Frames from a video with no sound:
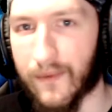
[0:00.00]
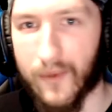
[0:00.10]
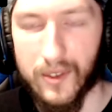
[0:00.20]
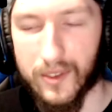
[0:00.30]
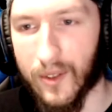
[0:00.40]
it
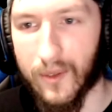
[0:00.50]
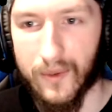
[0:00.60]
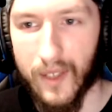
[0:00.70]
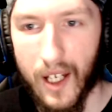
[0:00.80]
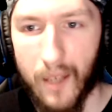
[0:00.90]
for his
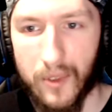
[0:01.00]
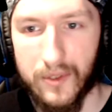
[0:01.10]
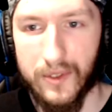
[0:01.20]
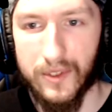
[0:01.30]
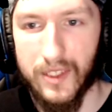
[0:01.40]
own
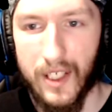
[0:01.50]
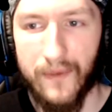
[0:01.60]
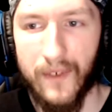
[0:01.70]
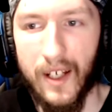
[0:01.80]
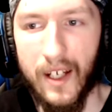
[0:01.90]
personal stuff.